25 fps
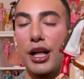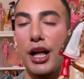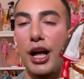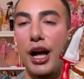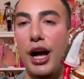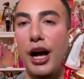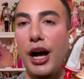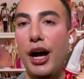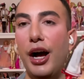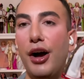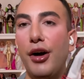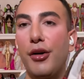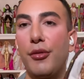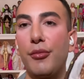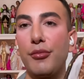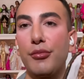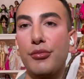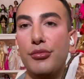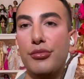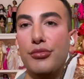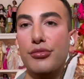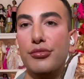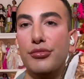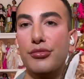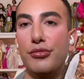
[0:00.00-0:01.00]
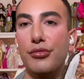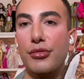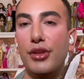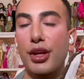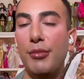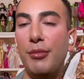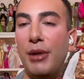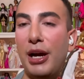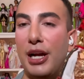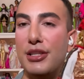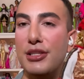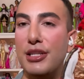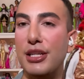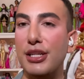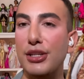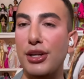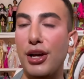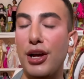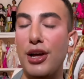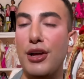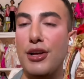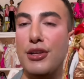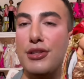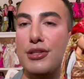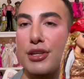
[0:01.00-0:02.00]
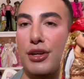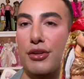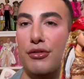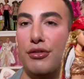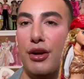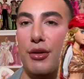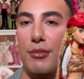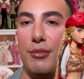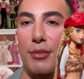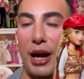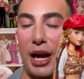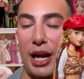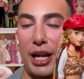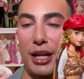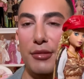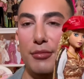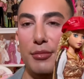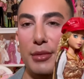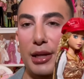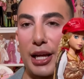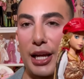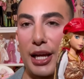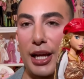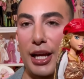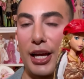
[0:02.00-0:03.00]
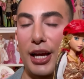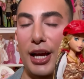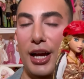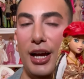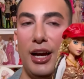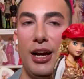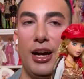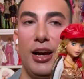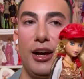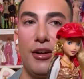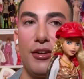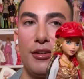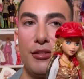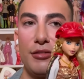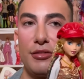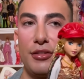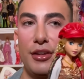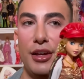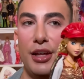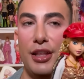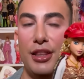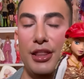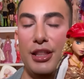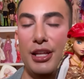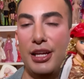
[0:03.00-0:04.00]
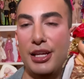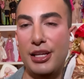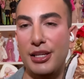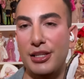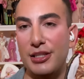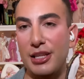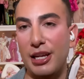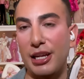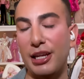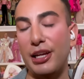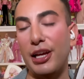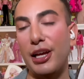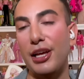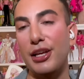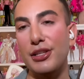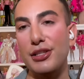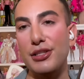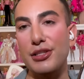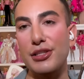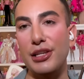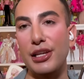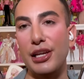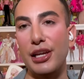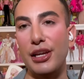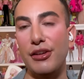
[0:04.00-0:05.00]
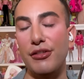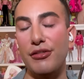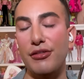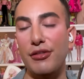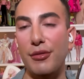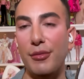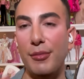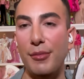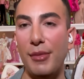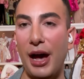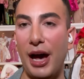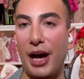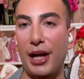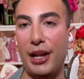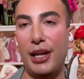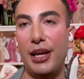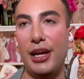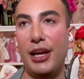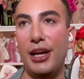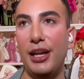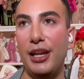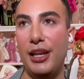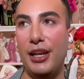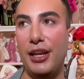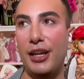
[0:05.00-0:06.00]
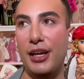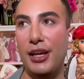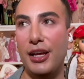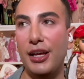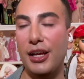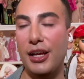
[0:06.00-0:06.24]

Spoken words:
MyScene dolls remind me of these like Steve Madden